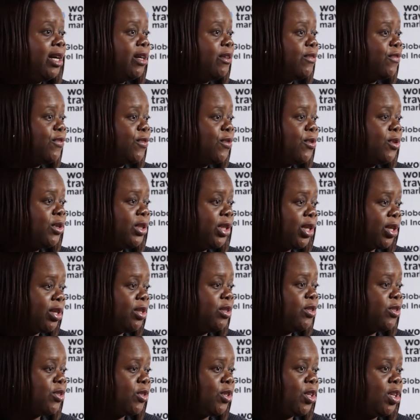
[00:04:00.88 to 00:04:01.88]
for the
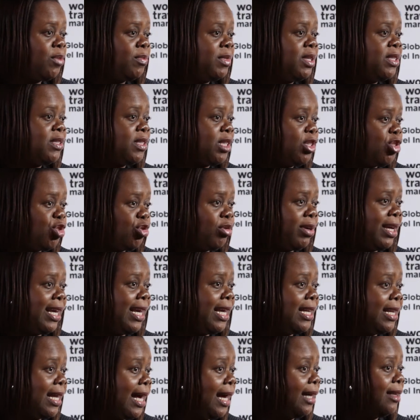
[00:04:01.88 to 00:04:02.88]
consumers, the
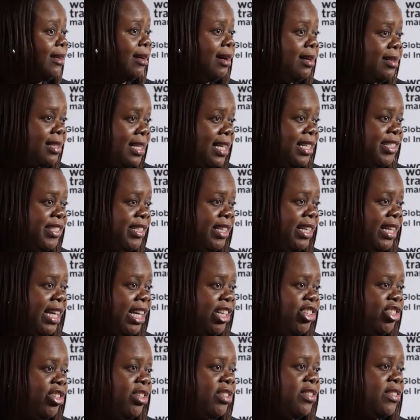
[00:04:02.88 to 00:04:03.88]
trade and our
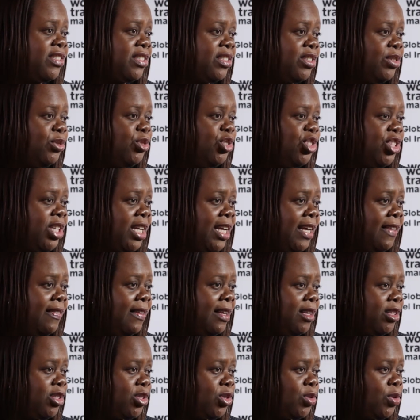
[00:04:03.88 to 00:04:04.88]
destinations to share their
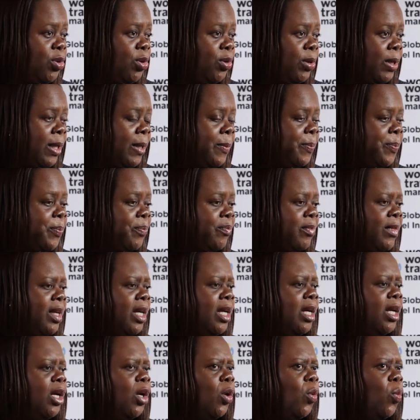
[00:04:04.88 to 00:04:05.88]
story.
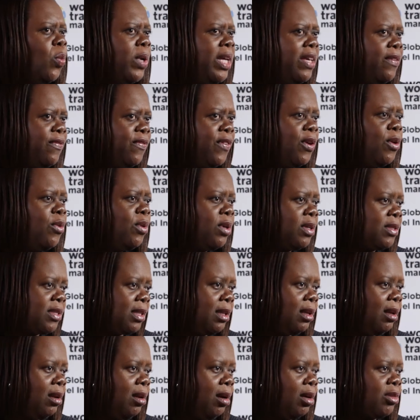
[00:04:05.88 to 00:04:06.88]
We focus a
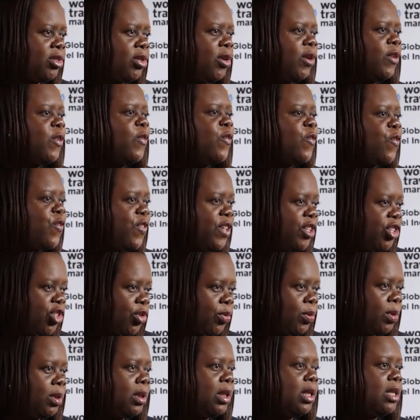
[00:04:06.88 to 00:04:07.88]
lot on
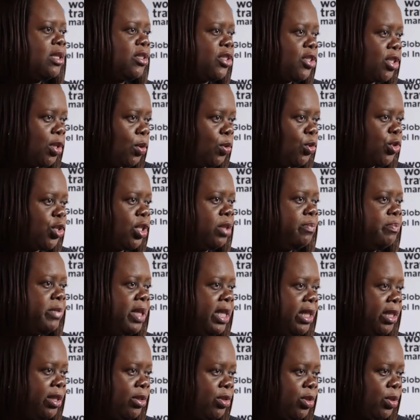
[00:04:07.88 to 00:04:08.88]
visual social
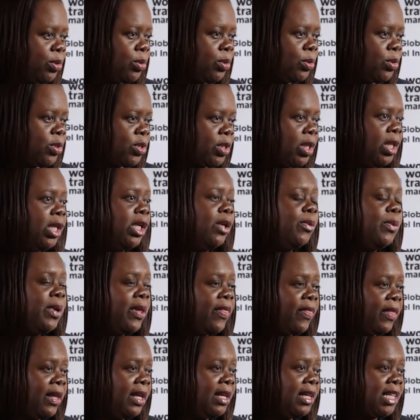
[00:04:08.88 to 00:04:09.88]
media tools. We
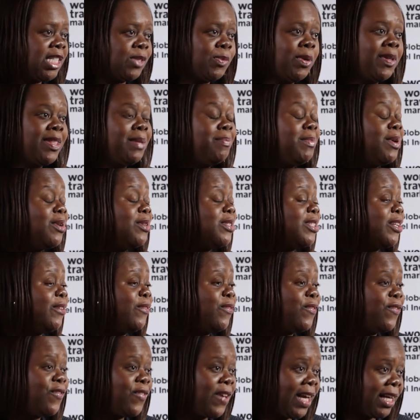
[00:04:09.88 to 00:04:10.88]
think it's one of the most
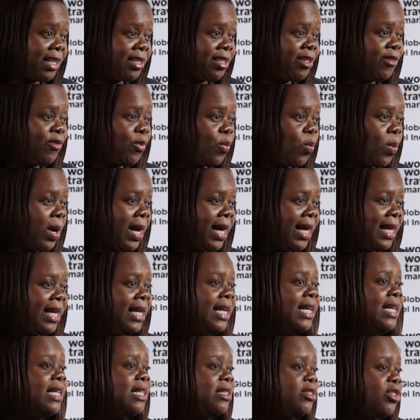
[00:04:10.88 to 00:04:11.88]
effective ways
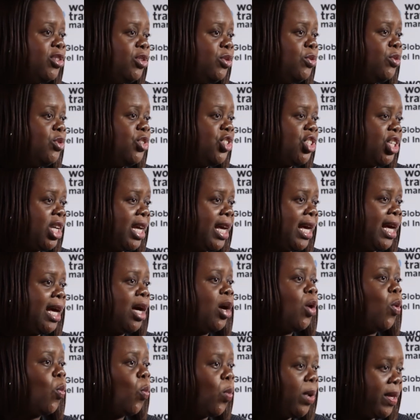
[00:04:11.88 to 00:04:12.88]
to share
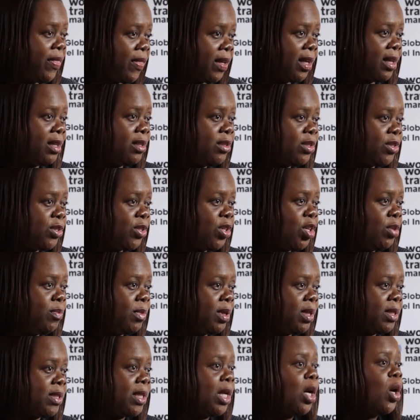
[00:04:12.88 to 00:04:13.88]
with
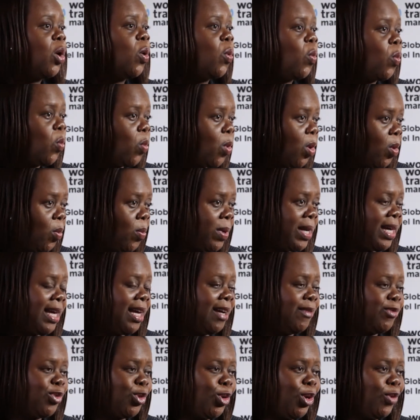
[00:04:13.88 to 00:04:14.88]
consumers what we
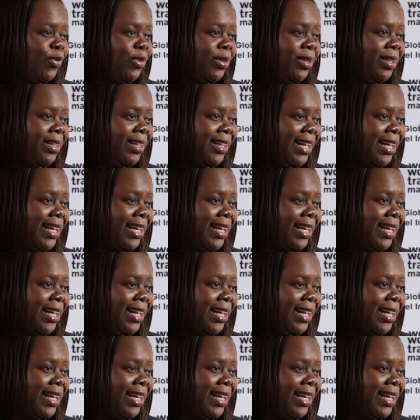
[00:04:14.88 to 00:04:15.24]
have to offer in the